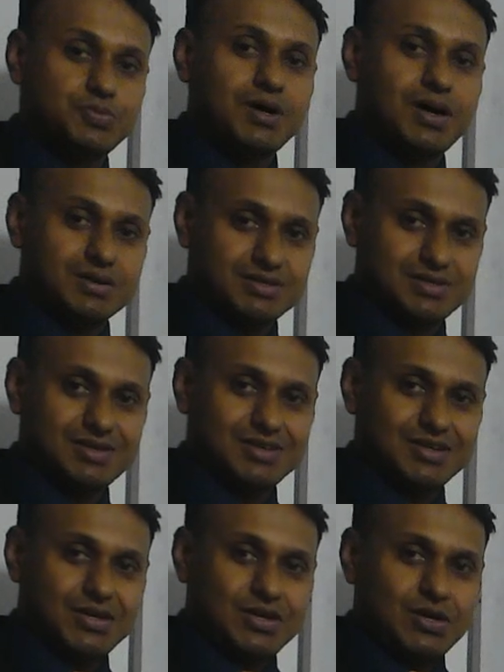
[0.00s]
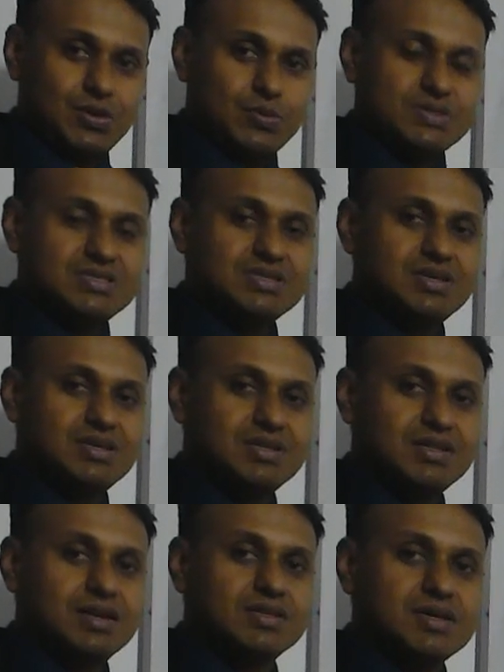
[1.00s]
part. We see
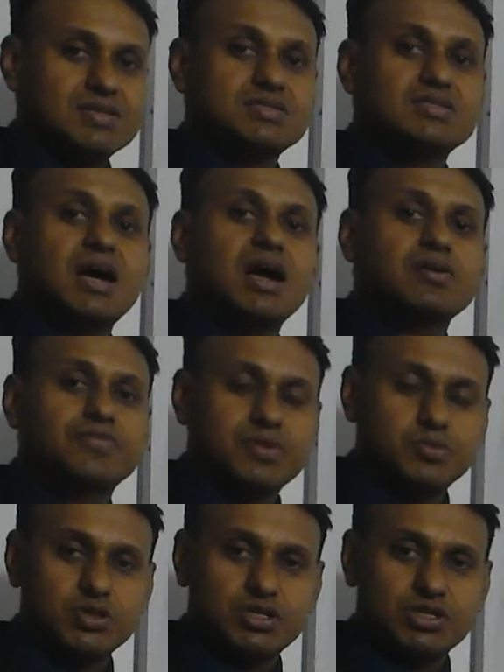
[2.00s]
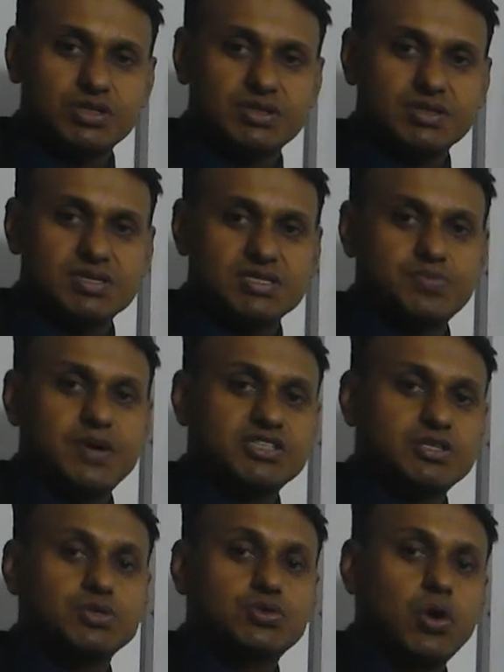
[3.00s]
that the start of communication,
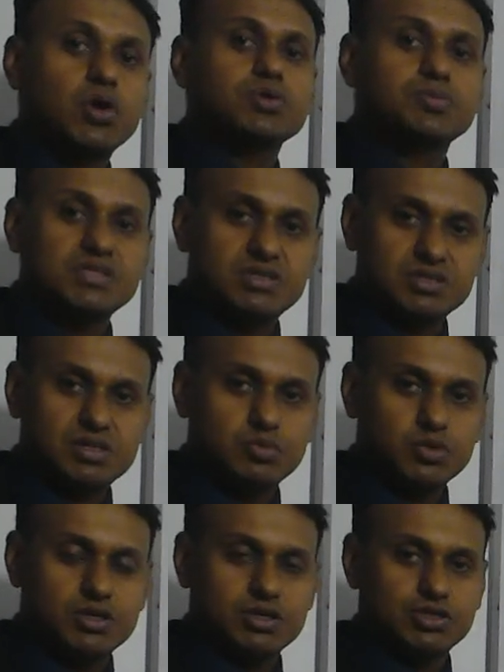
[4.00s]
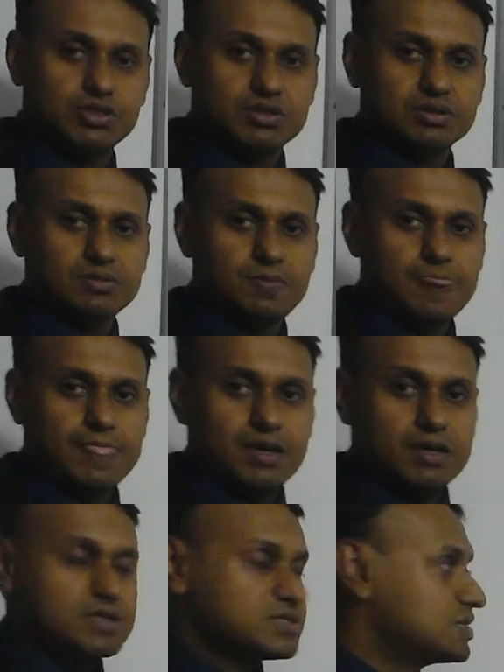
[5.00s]
especially documented communication,
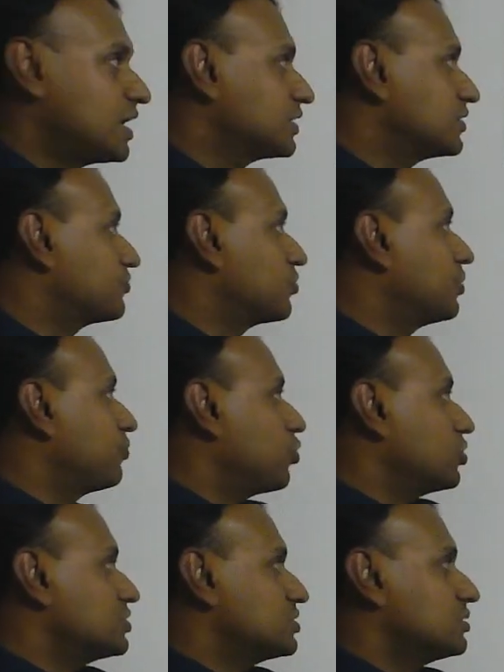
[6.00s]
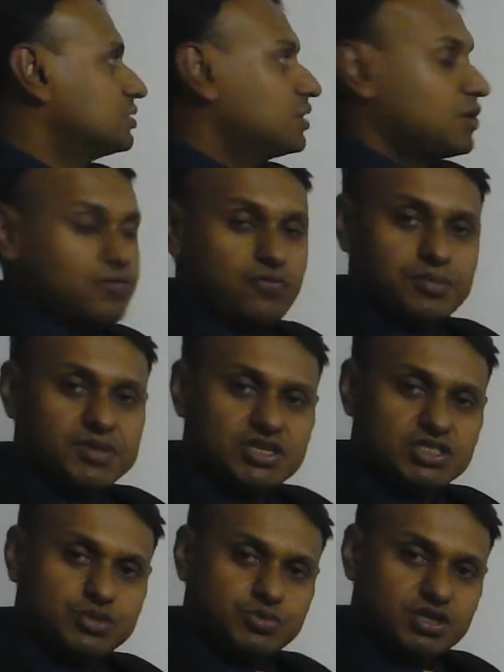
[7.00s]
started from what? From the
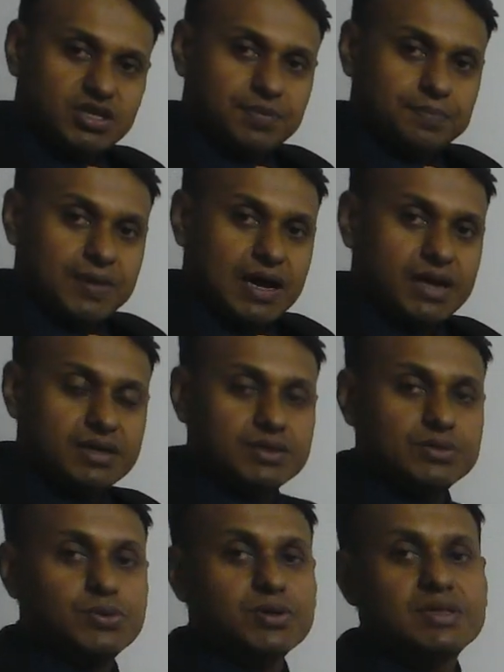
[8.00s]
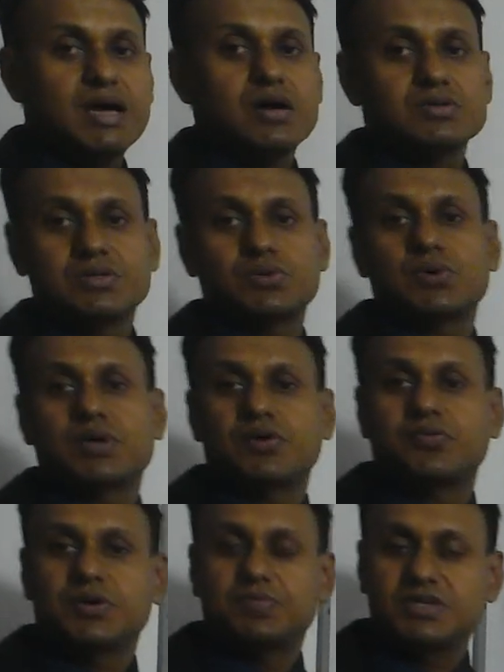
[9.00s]
Egyptian Empire in
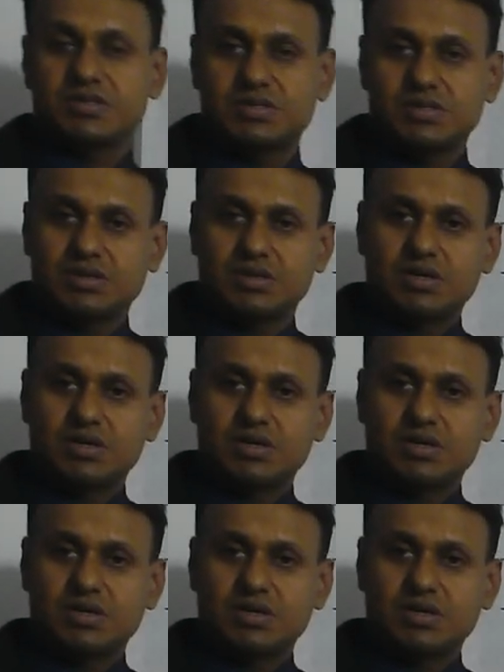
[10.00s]
3300 BC.